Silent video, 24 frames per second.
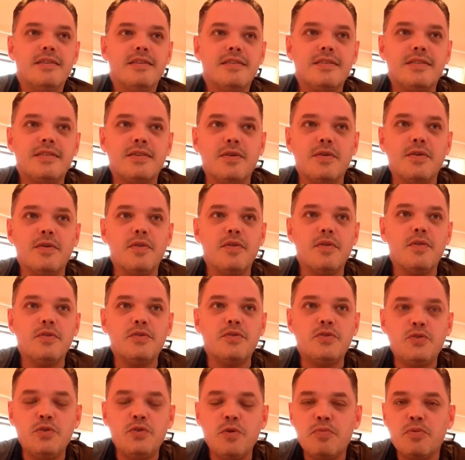So
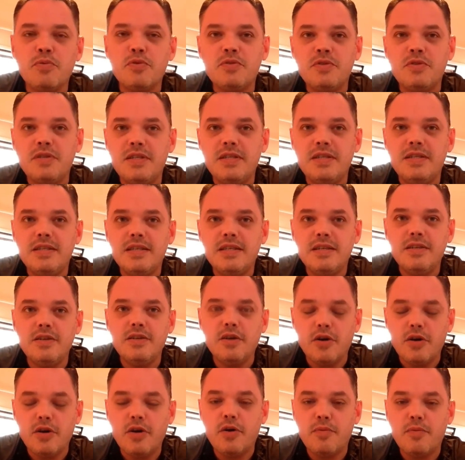those two
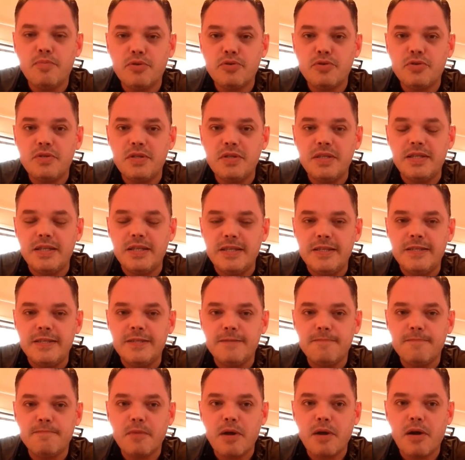
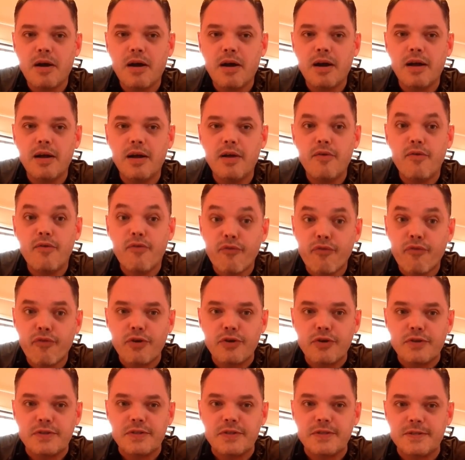opportunities are
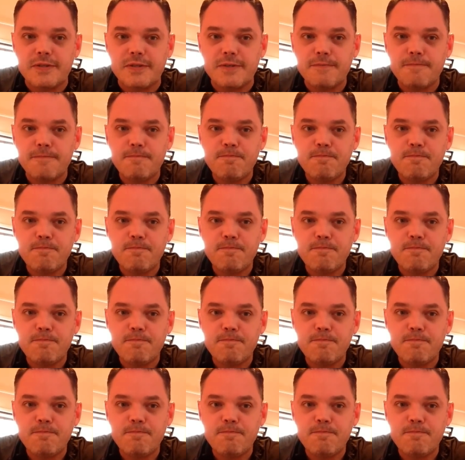first